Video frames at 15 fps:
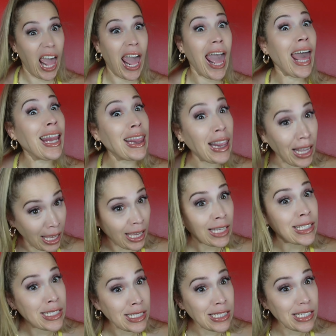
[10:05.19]
at
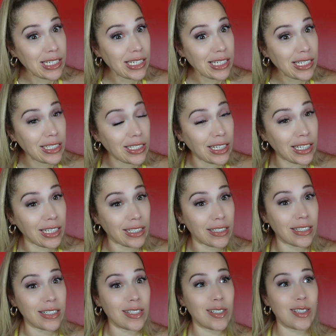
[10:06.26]
least. 2
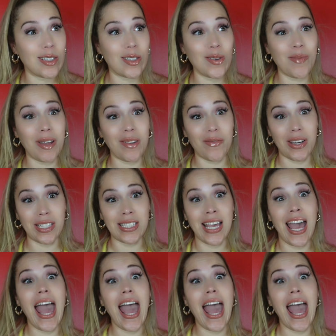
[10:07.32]
motherfuckers.